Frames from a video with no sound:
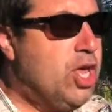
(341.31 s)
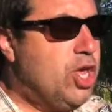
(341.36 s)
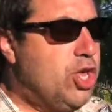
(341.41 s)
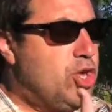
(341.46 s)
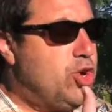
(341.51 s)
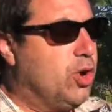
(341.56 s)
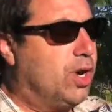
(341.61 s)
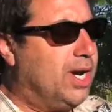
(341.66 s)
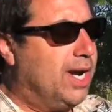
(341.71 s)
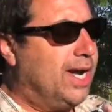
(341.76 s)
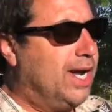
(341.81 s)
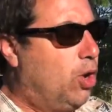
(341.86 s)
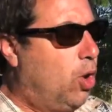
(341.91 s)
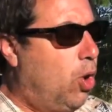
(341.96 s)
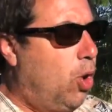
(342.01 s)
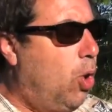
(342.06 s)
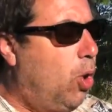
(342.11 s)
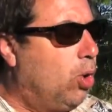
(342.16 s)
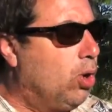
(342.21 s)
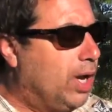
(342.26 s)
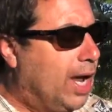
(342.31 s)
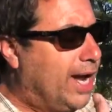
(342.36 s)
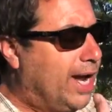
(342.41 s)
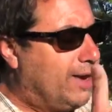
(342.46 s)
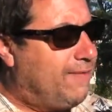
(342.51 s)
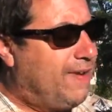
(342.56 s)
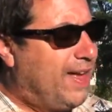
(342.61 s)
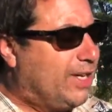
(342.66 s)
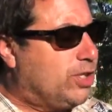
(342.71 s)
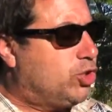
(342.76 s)
you're going to get a whole lot of
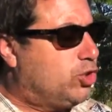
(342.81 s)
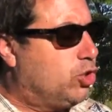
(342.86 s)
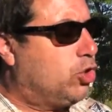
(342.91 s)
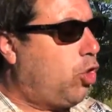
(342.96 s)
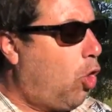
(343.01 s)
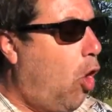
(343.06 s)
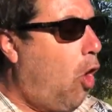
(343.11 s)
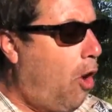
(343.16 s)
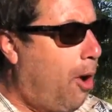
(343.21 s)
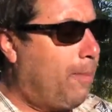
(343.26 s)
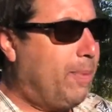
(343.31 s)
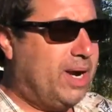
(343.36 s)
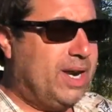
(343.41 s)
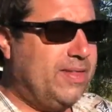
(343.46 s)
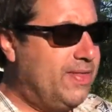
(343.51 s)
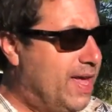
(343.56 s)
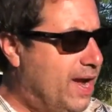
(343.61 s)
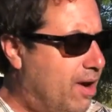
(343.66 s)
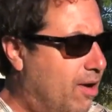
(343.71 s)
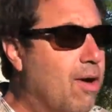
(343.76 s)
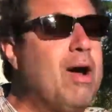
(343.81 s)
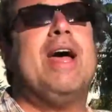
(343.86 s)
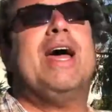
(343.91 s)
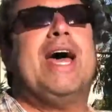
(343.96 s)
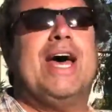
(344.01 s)
extra carbon in there